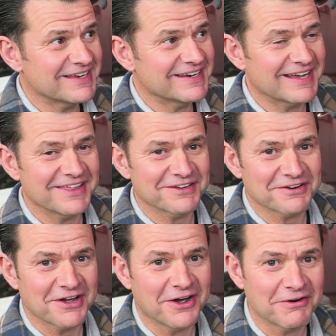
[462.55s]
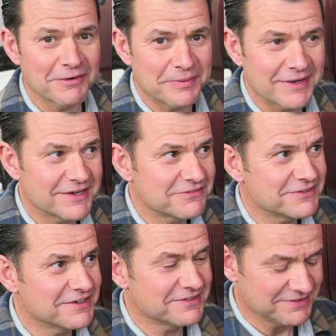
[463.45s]
going to get their car repaired
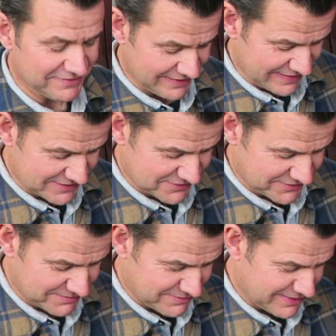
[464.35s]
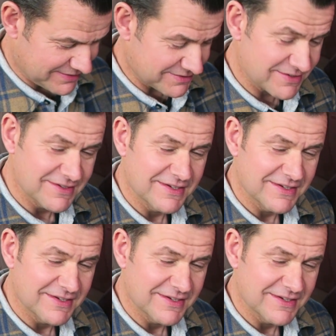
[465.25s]
for nothing the next time round.